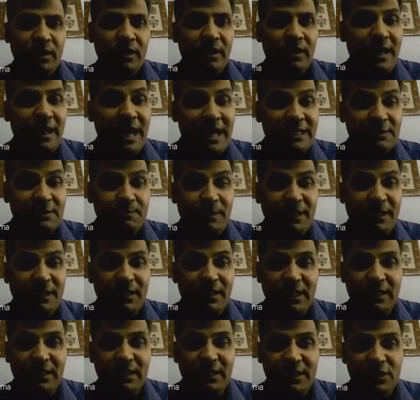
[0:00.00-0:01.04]
last but
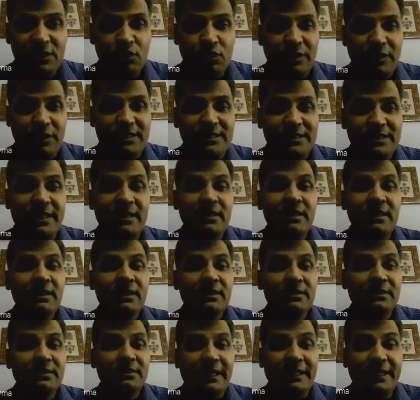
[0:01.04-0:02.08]
not least, you can say
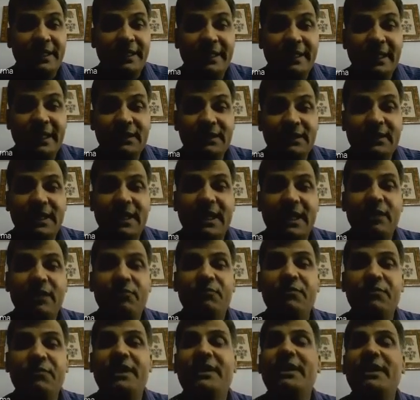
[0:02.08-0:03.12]
the detector and
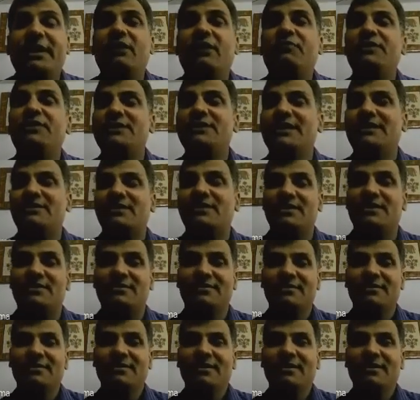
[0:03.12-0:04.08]
filter efficiencies.